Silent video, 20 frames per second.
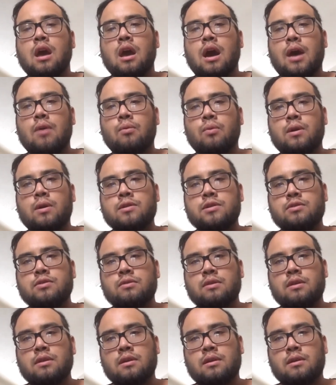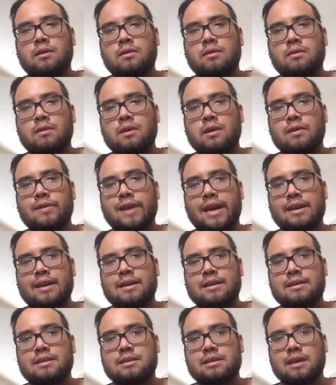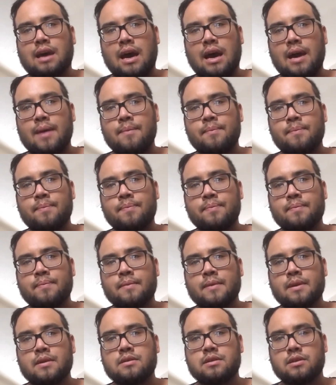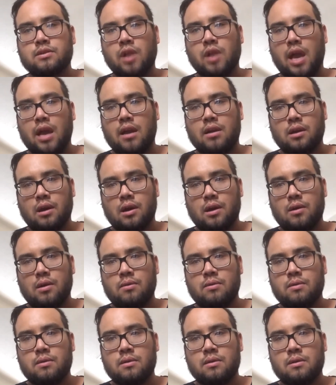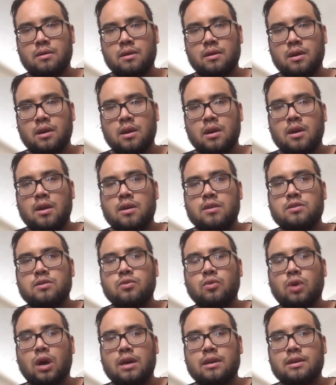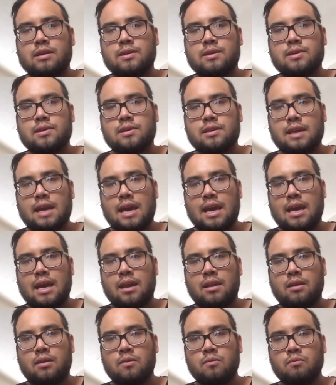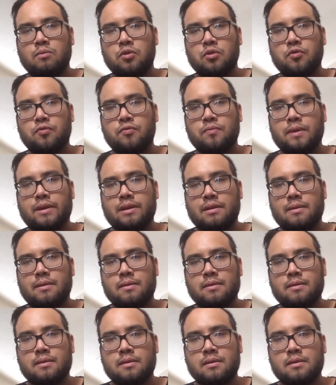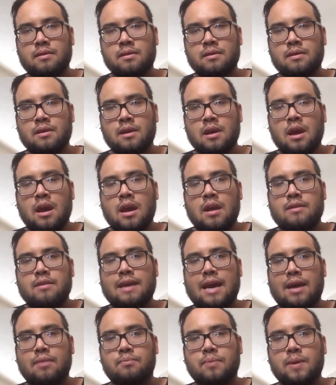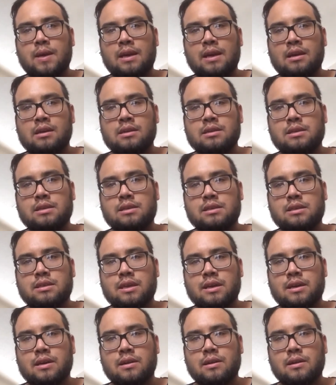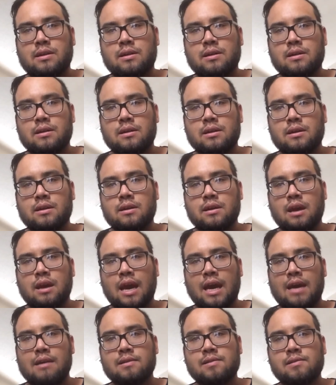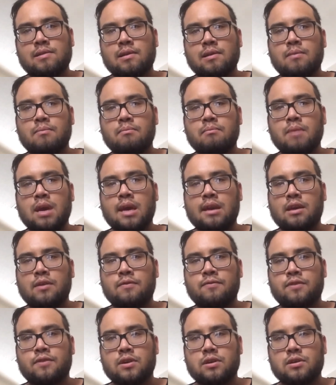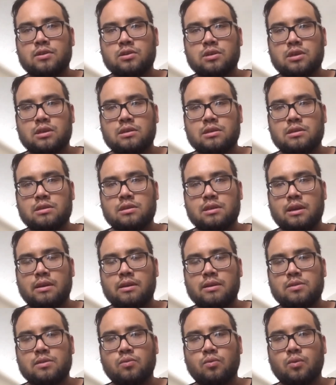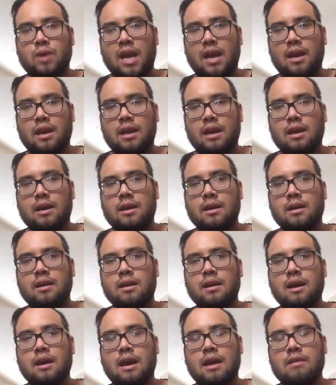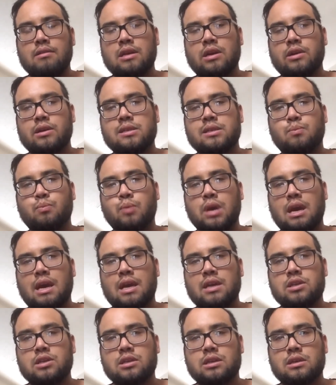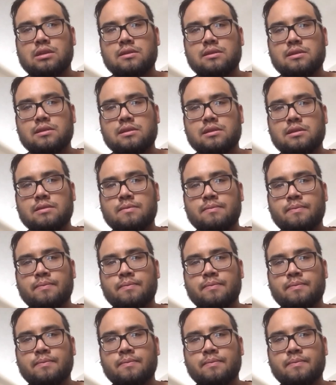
I want you to know that it is time to let go, to understand movement, that being still has many versions. There is waiting and there is patience.